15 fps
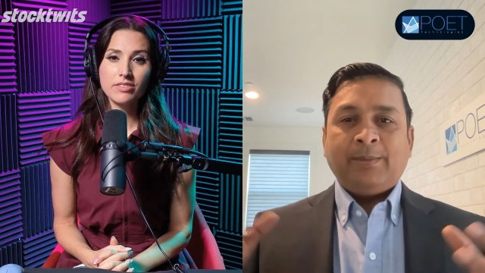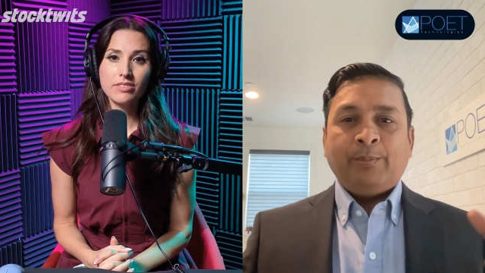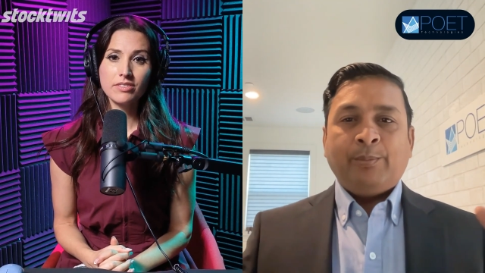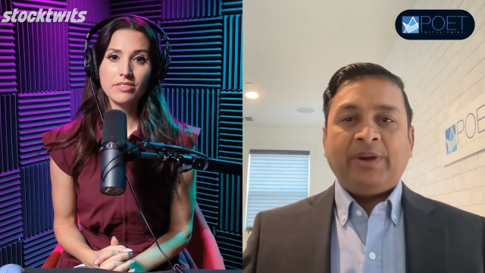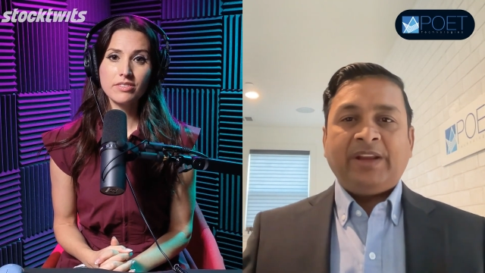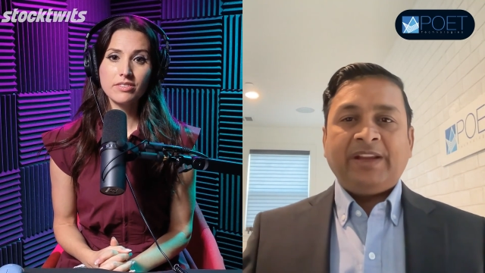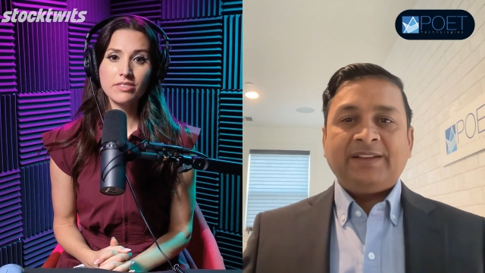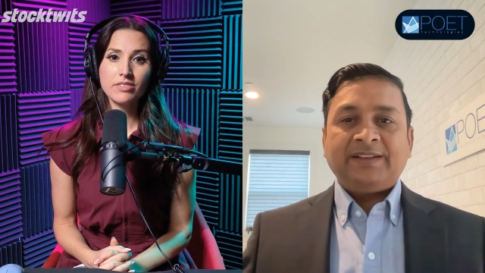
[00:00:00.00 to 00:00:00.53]

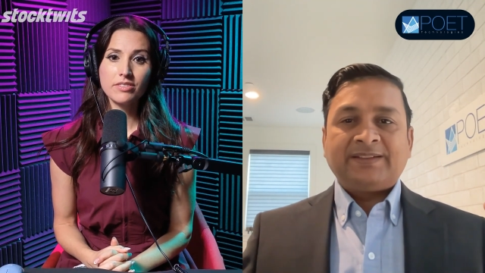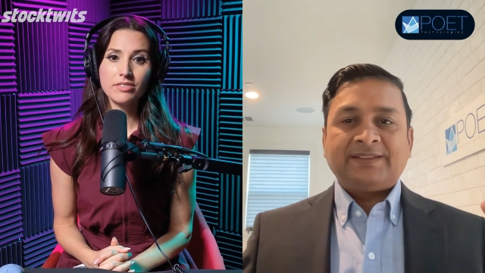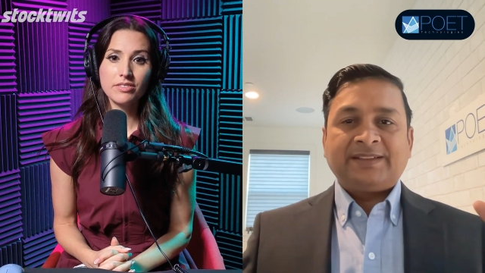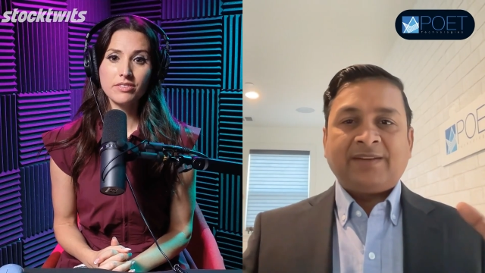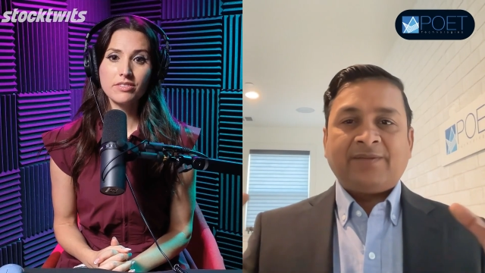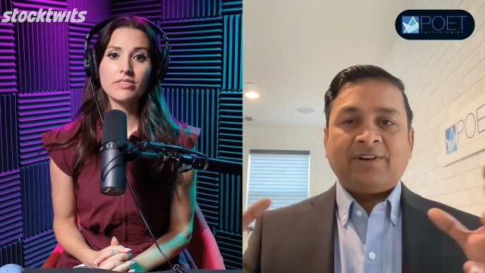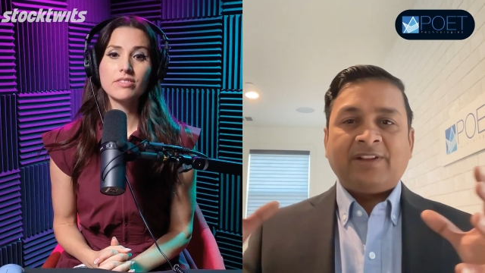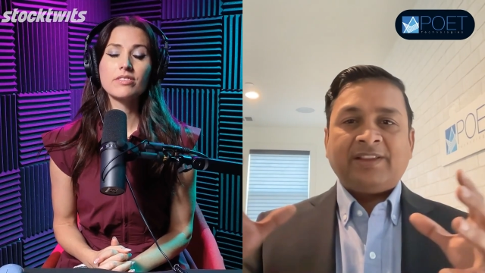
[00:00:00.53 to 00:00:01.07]
Speaker 1: bring
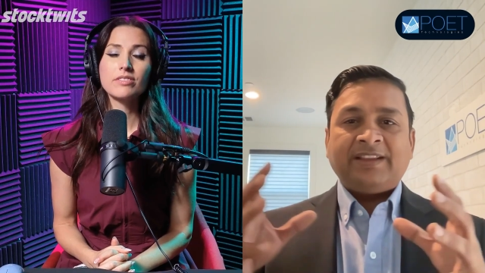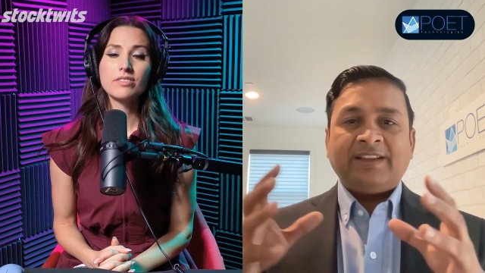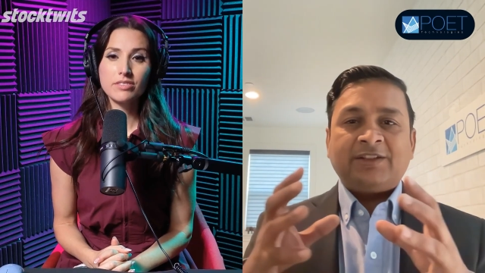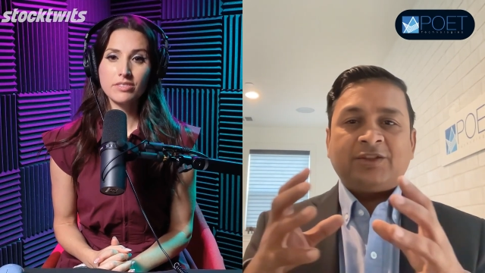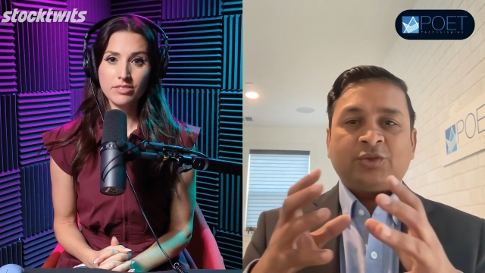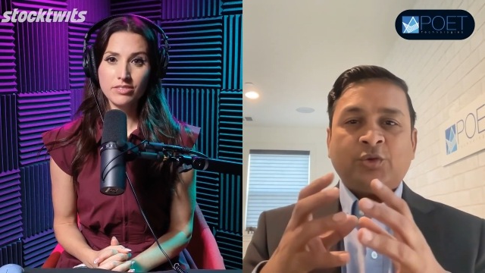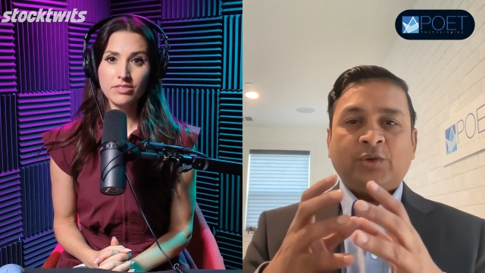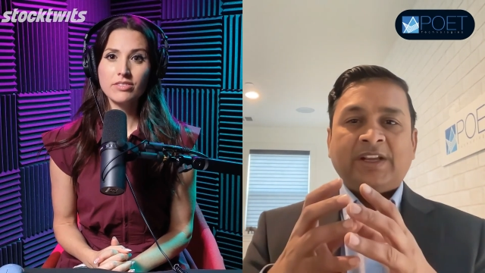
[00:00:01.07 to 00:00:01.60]
several
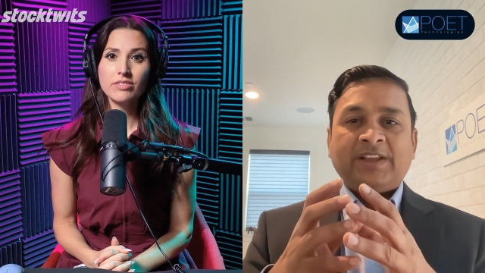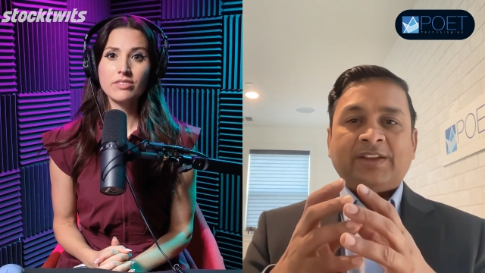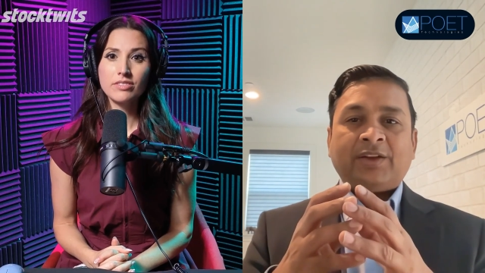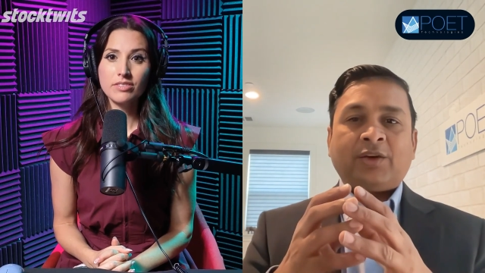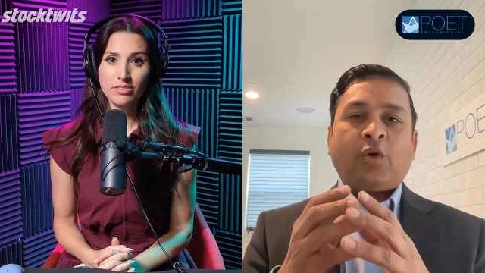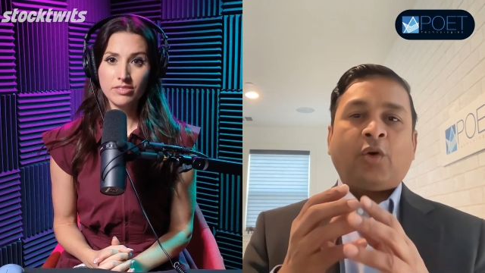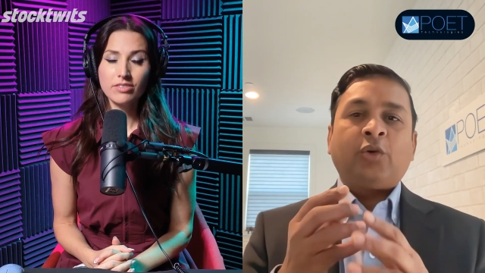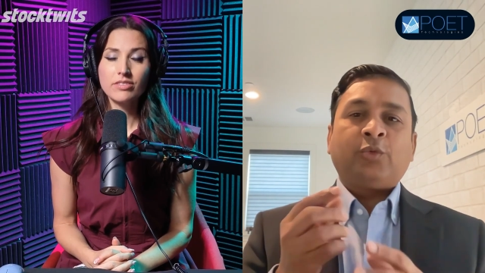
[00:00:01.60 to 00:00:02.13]
things
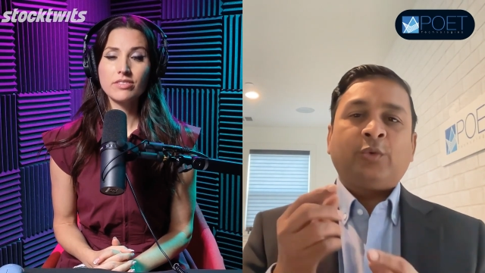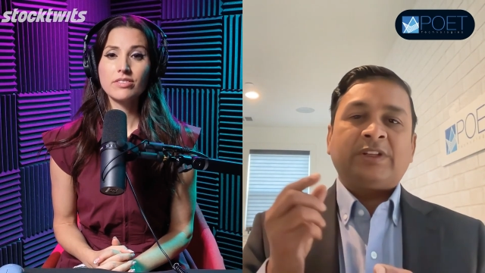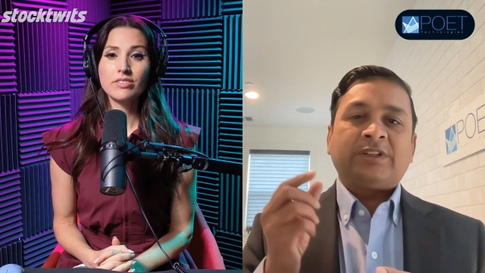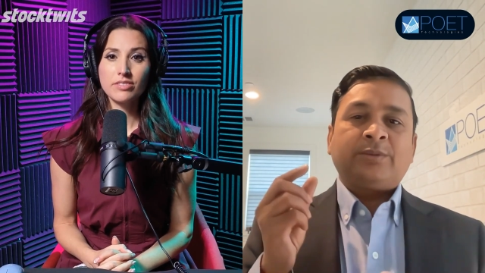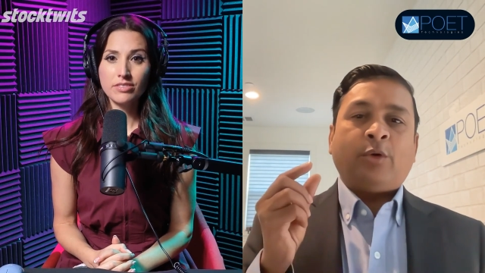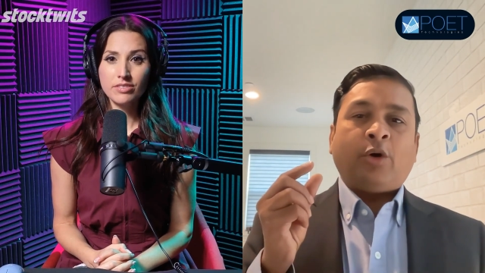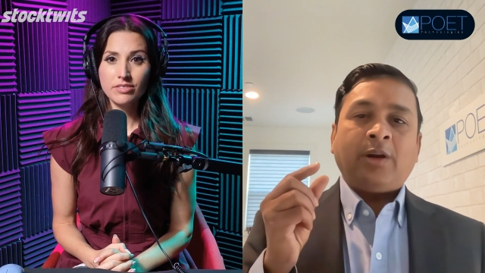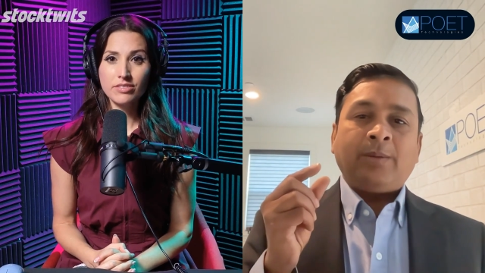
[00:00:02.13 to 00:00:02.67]
together onto a
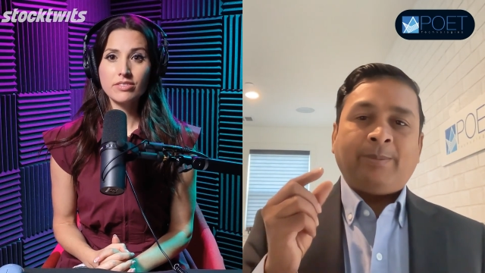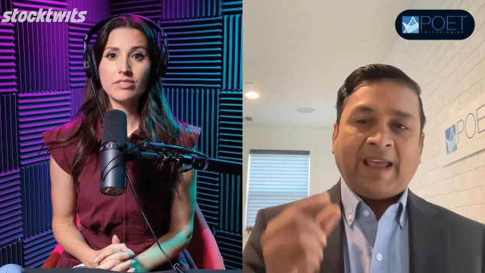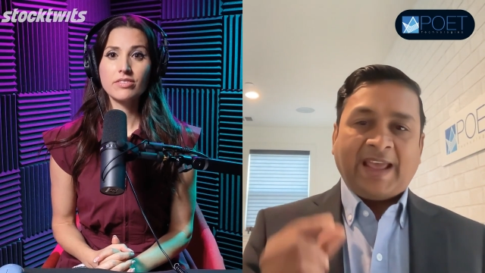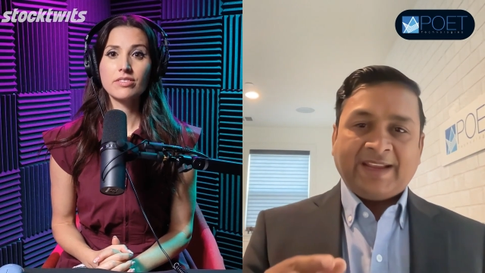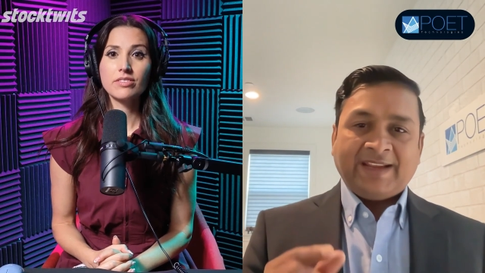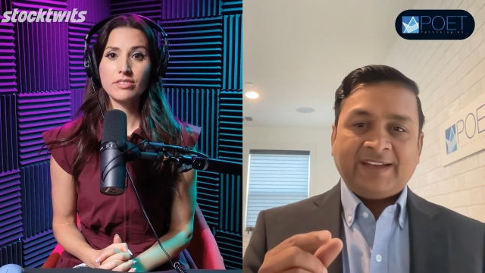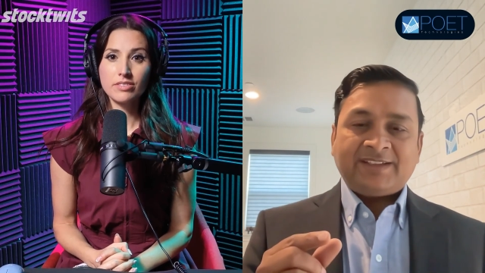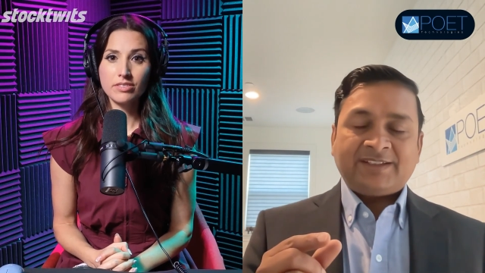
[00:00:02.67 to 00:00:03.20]
small
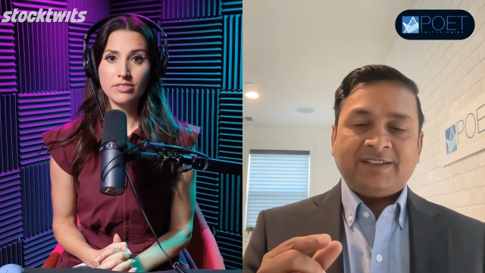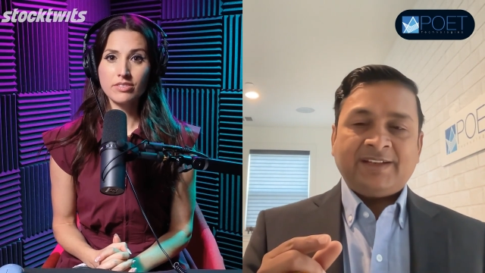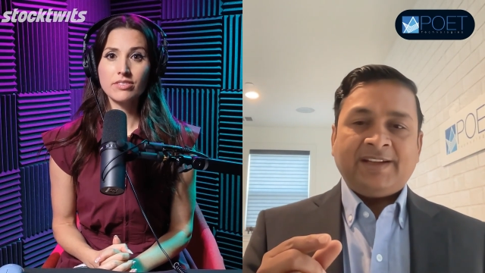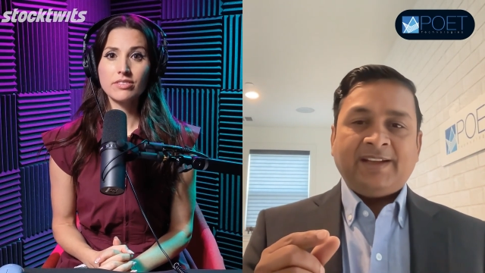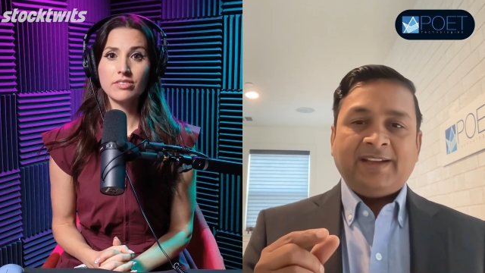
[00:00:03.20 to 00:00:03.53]
package